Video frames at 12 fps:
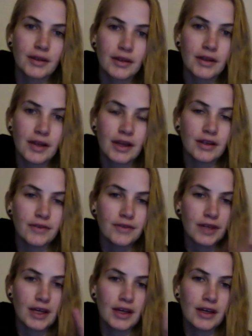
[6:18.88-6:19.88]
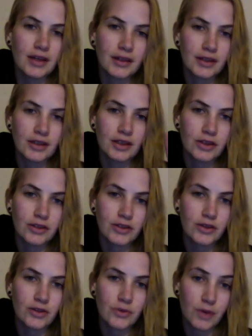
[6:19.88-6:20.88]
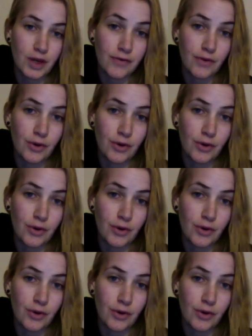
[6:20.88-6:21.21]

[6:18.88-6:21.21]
End of day 24.